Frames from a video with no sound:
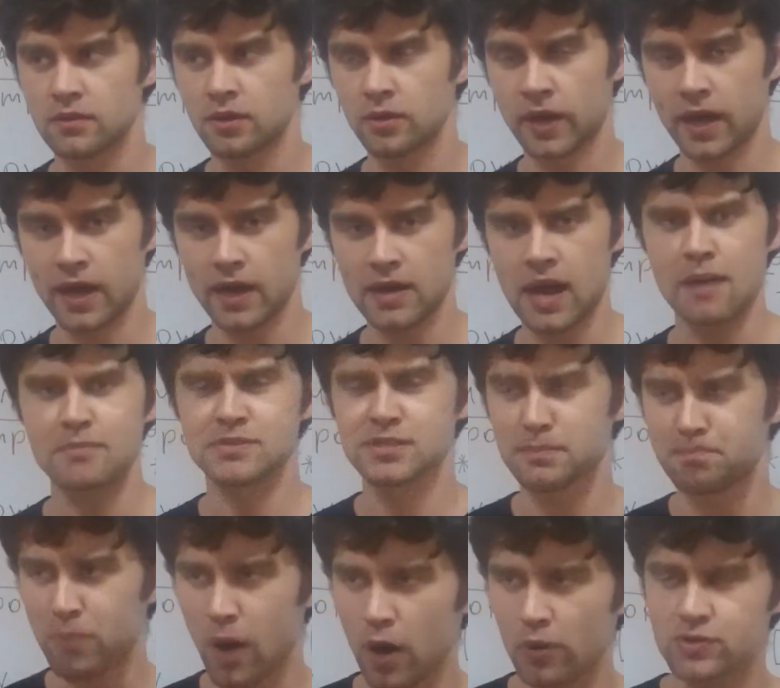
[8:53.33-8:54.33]
Okay? I'm
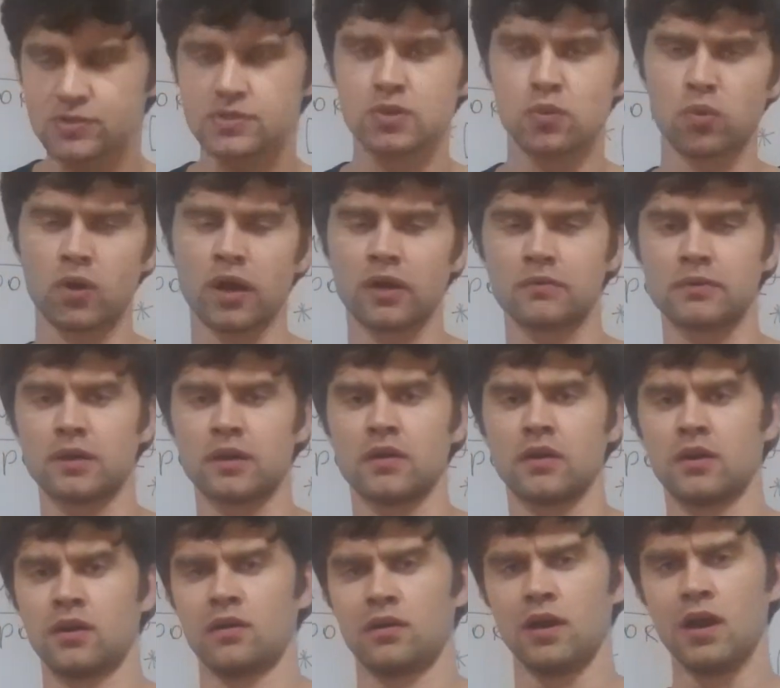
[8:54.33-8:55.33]
supposed to work
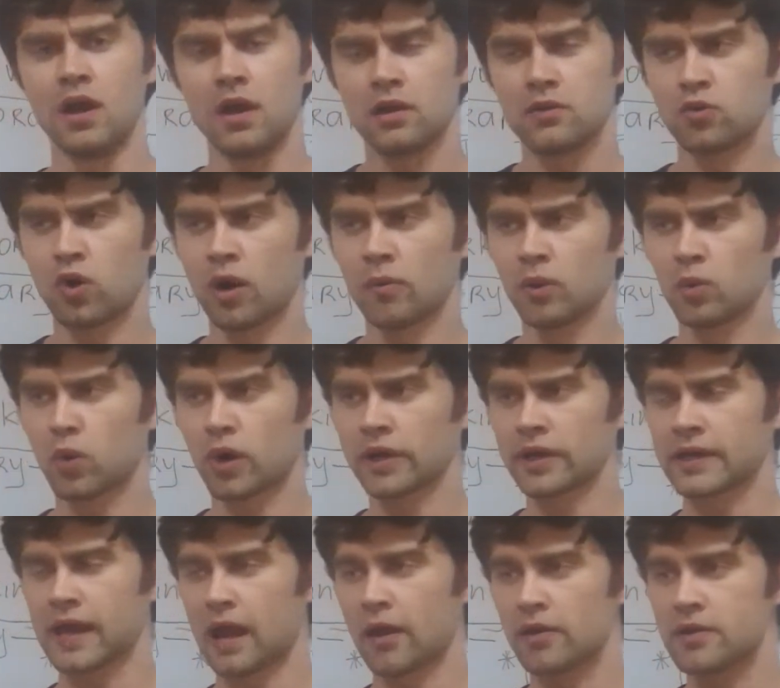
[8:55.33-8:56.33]
normal
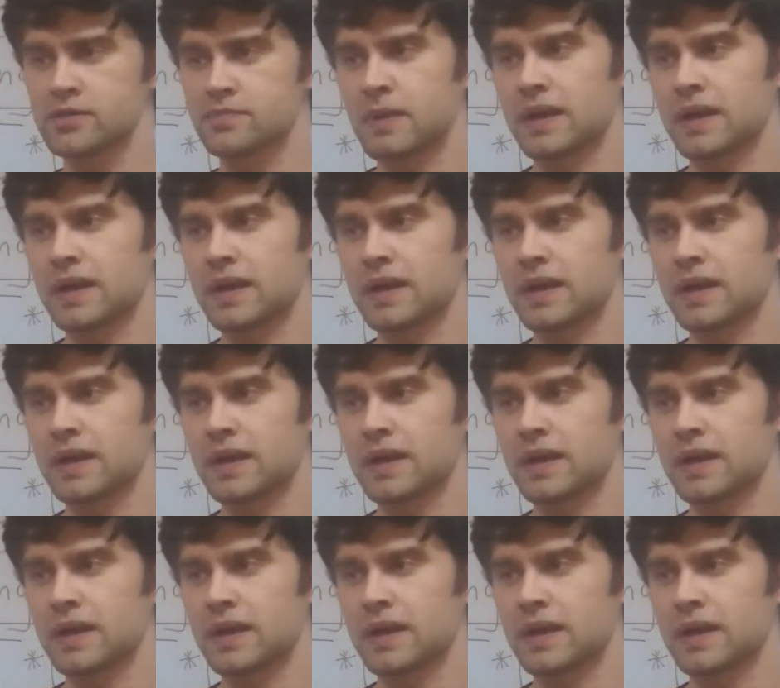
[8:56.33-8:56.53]
working hours,